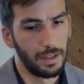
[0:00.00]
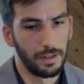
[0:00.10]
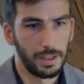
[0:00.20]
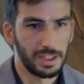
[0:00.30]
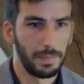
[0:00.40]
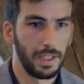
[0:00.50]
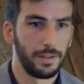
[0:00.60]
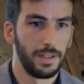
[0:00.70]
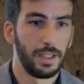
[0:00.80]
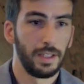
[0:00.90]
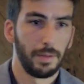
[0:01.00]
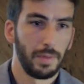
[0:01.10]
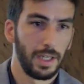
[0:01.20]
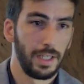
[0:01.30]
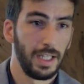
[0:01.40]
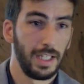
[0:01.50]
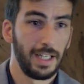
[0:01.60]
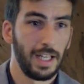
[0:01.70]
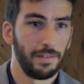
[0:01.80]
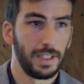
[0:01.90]
and despite the mRNA
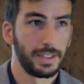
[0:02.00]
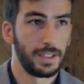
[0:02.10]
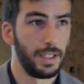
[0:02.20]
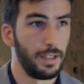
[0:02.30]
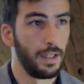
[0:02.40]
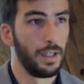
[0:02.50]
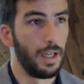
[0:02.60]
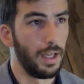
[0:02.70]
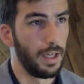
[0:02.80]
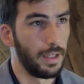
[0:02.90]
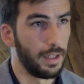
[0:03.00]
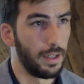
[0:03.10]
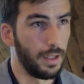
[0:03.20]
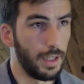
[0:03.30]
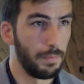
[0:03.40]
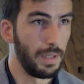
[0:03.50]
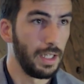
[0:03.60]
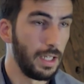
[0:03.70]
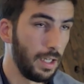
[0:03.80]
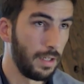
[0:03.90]
levels, they
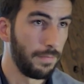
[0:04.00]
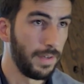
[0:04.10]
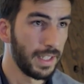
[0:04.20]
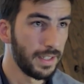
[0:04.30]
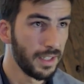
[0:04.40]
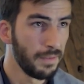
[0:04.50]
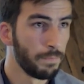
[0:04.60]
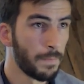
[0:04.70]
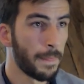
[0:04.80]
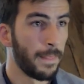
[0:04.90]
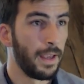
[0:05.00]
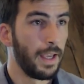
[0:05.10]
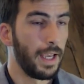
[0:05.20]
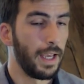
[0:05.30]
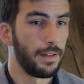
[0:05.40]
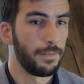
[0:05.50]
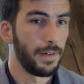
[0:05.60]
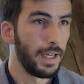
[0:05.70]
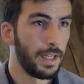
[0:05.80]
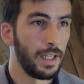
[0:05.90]
remain unaffected. And
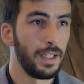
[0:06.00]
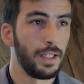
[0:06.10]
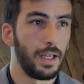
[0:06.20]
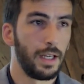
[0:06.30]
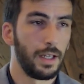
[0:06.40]
finally,